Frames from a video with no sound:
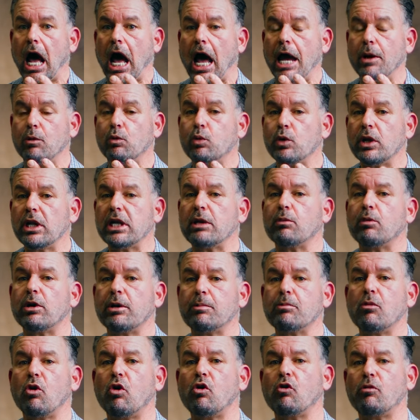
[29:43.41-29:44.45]
I really
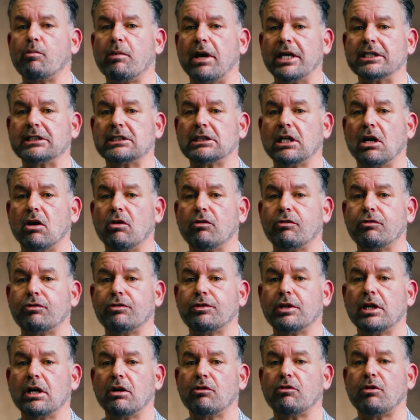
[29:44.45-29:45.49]
removed
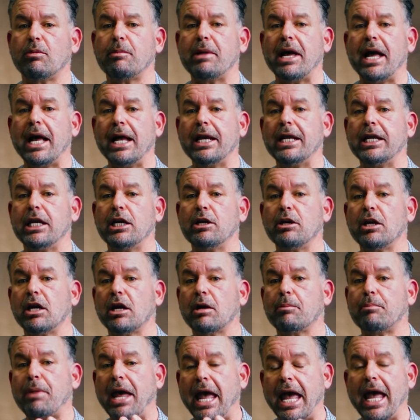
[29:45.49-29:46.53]
myself from any
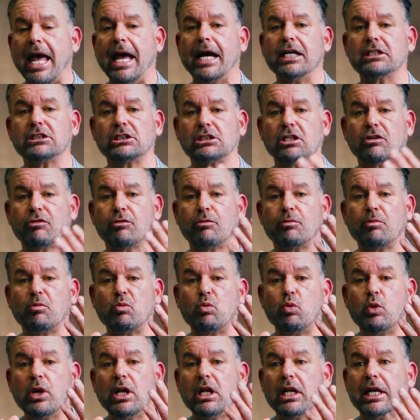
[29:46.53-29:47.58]
past of
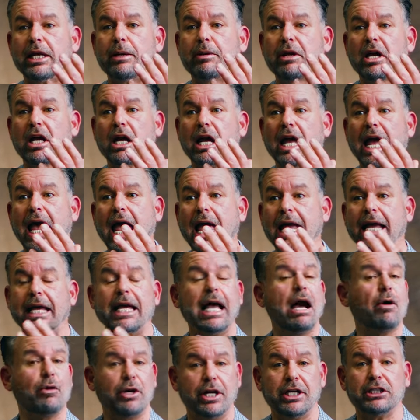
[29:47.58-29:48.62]
really
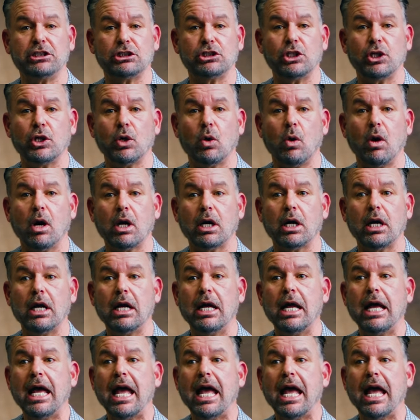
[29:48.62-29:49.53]
hanging out in East New York,